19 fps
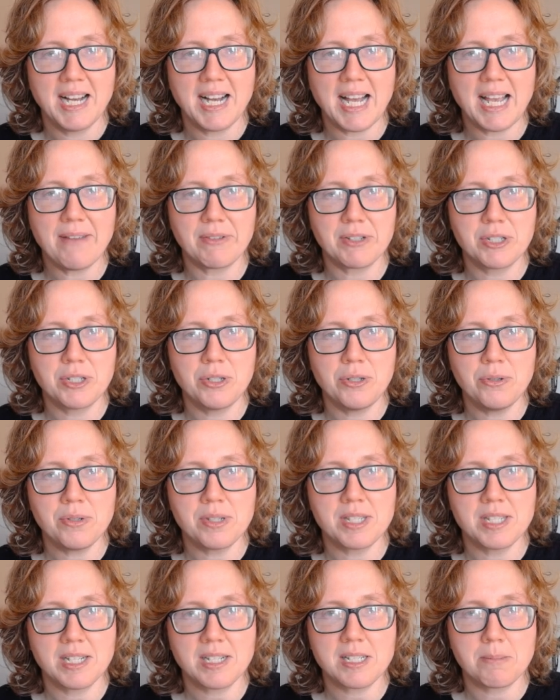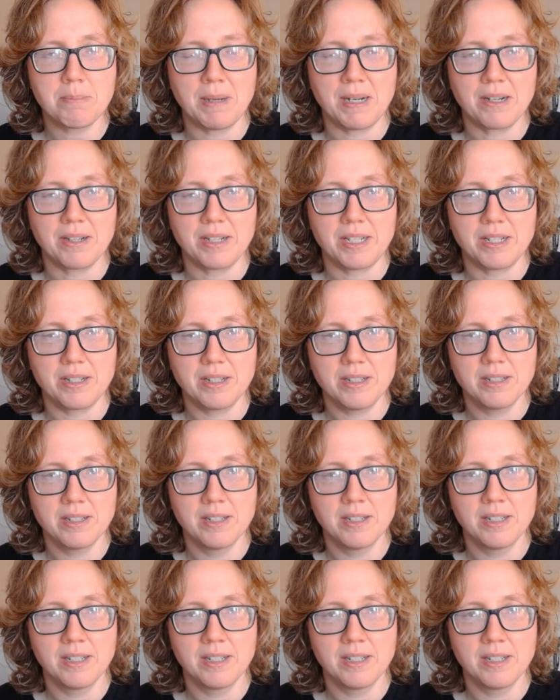I have a 2, 6 pair here,